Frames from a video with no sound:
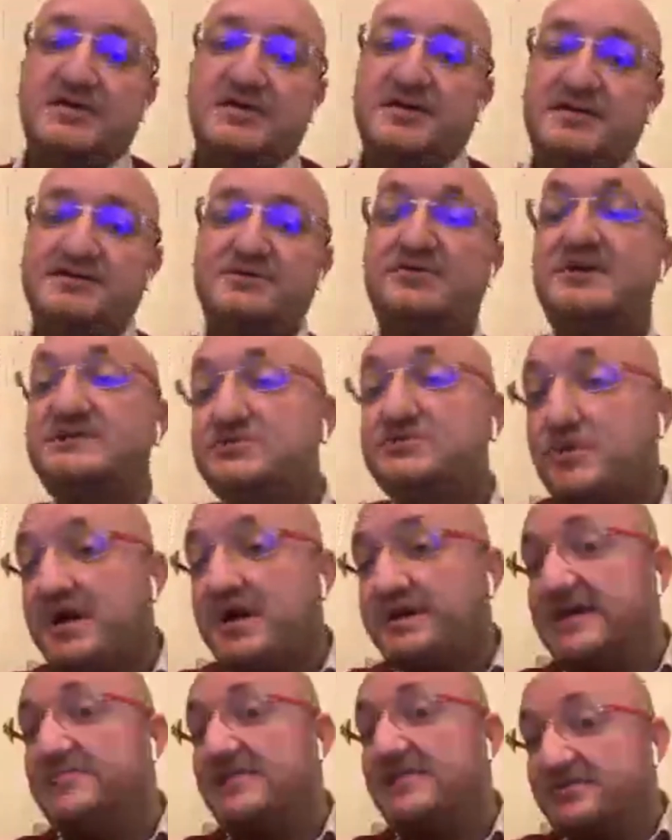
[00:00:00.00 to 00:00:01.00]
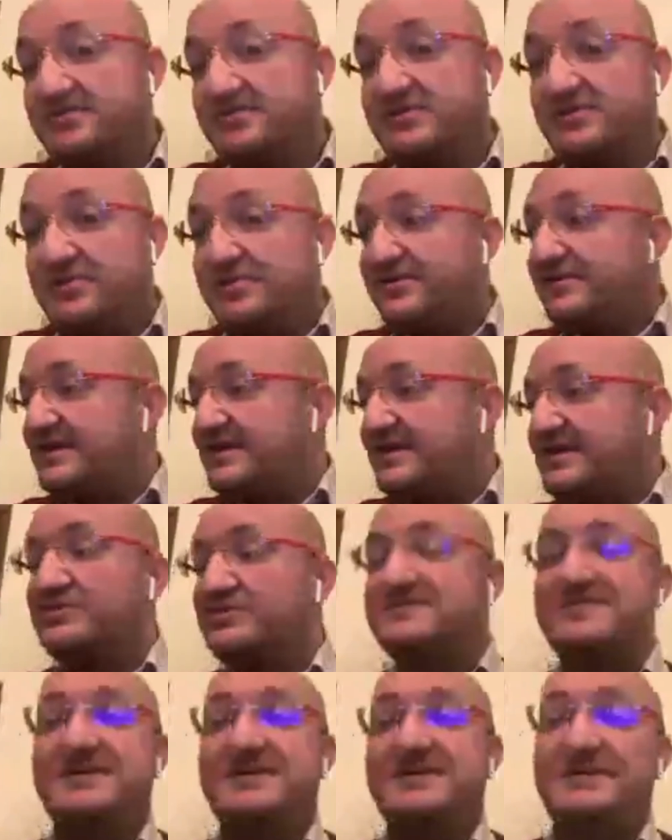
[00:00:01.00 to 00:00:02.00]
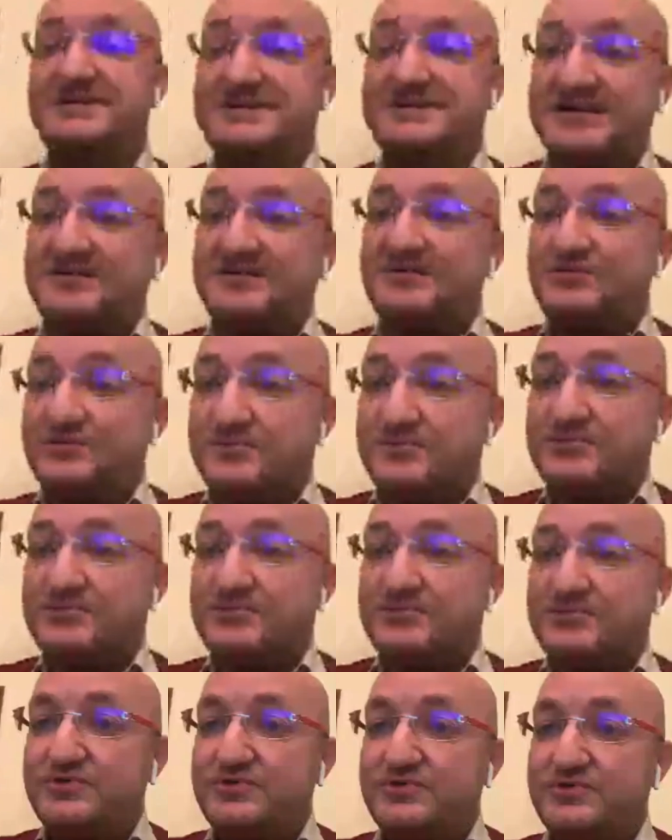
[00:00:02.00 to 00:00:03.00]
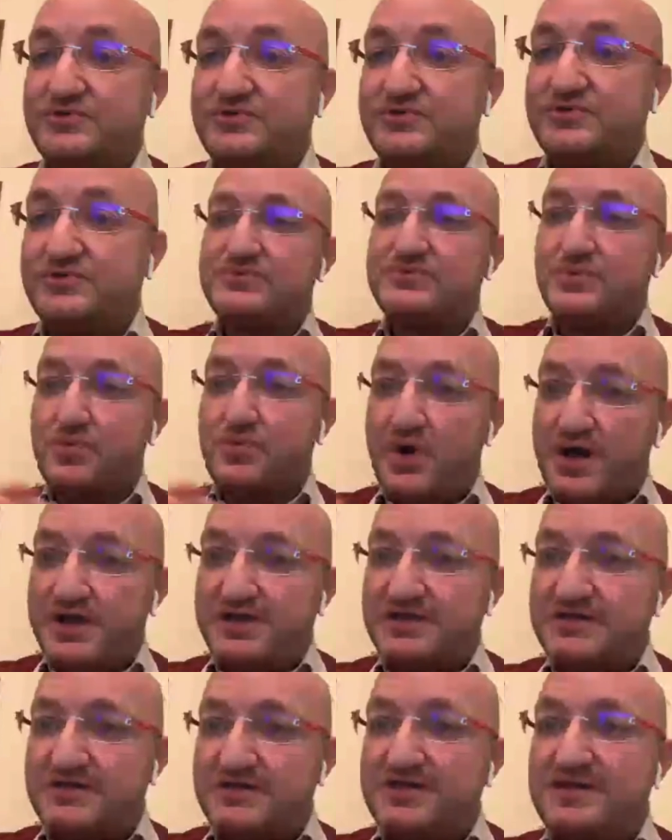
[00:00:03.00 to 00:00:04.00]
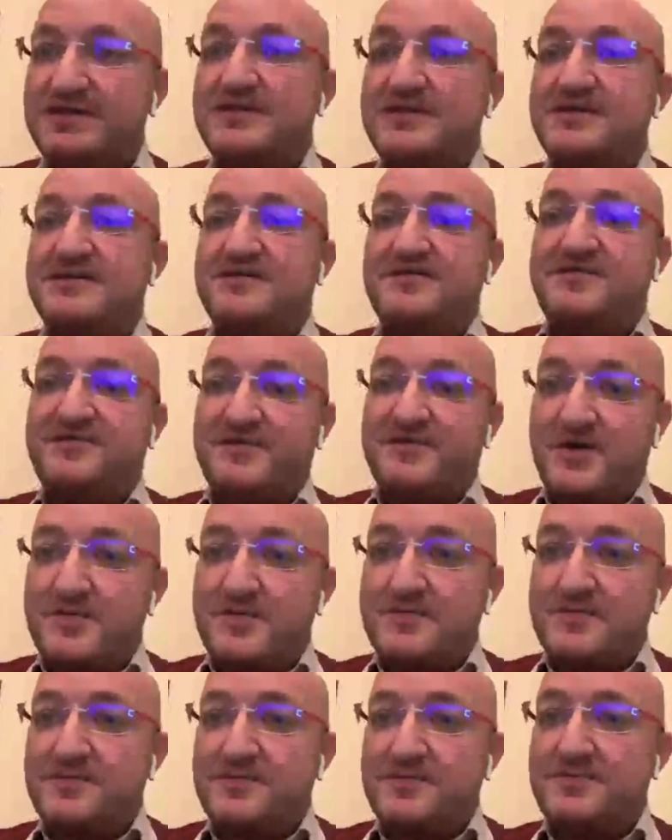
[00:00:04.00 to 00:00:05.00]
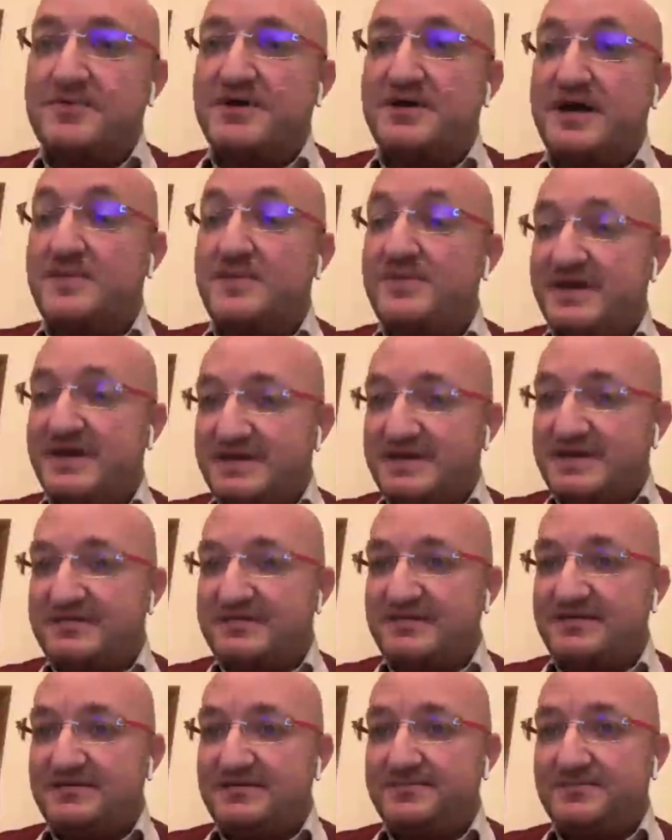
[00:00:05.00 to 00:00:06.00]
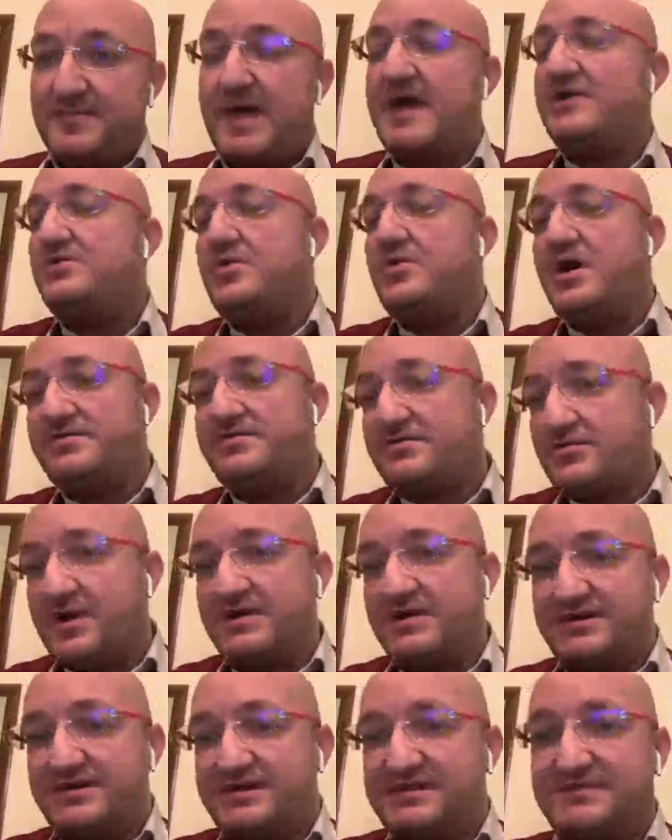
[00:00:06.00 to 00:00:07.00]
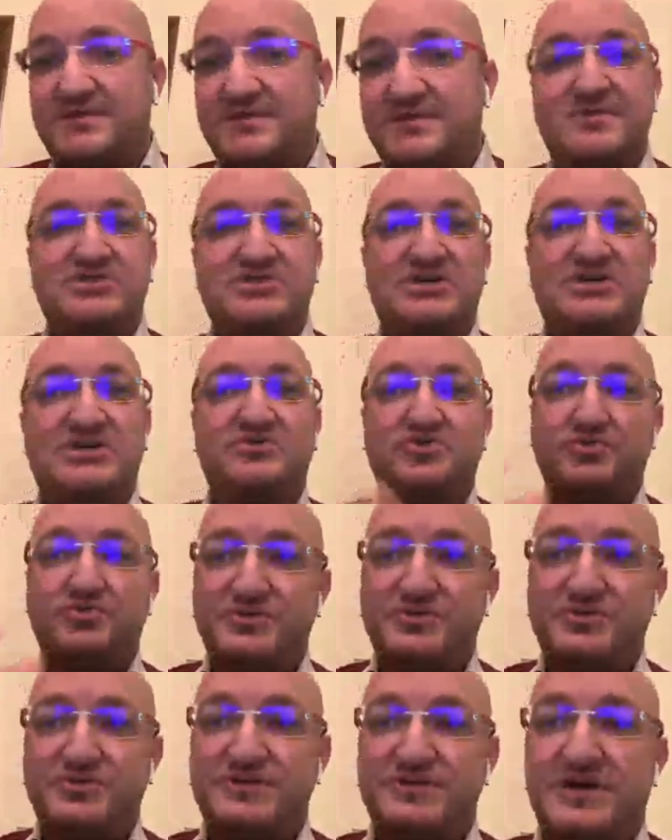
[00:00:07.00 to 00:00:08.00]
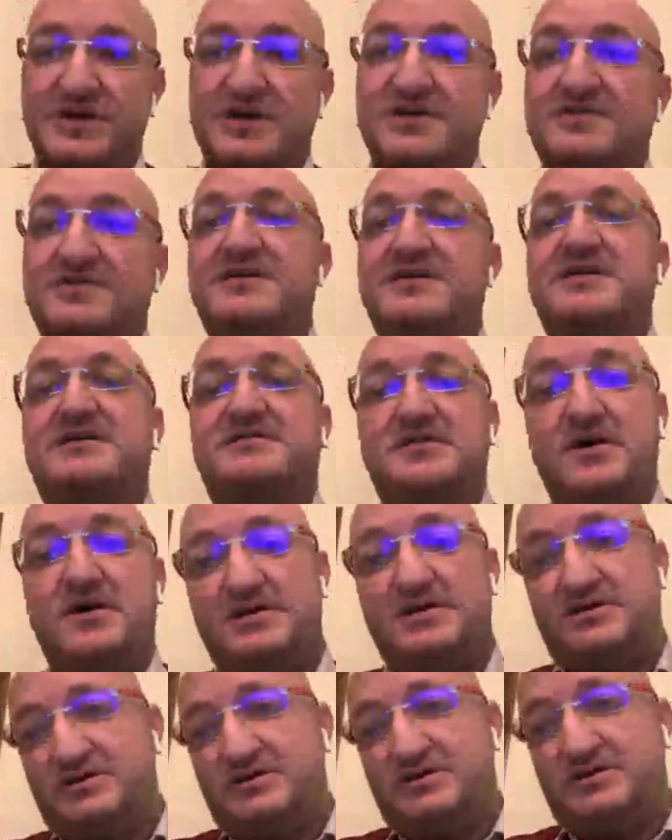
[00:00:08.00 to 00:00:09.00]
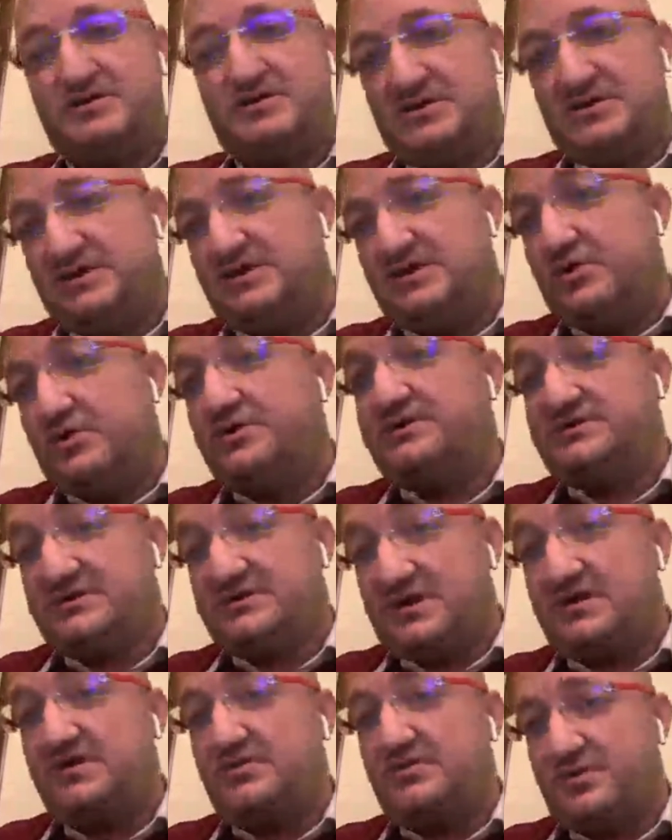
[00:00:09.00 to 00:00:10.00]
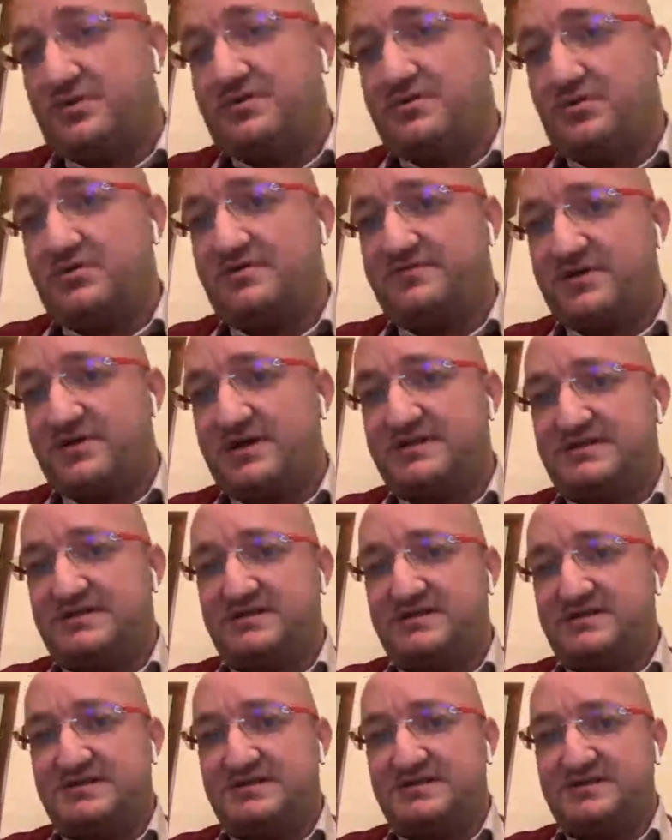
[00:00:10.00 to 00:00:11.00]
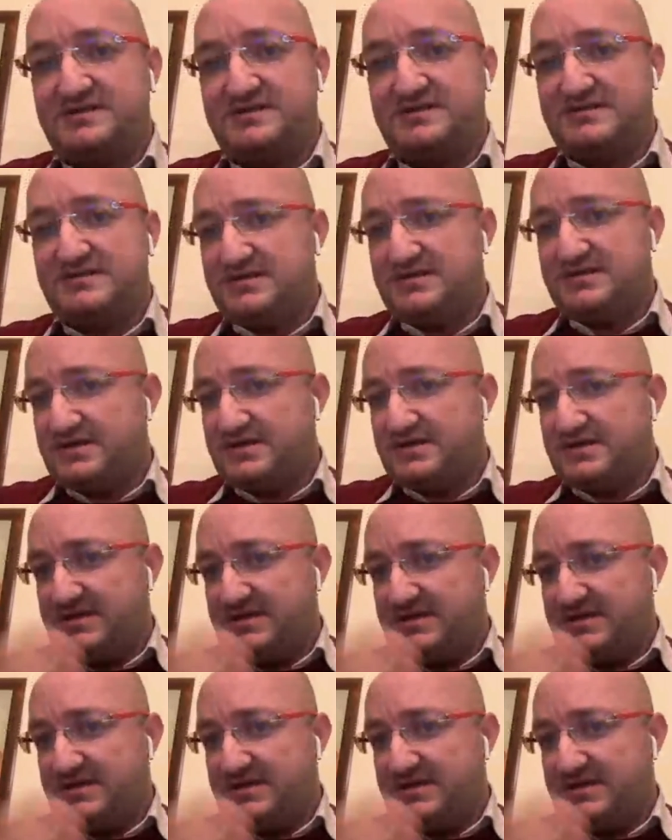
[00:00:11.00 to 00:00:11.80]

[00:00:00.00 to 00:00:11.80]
So that's why I came back to Lebanon, and I was very excited to produce wine from Abaidi. I know other wineries, maybe Chateau Musat. He works a lot with local varieties.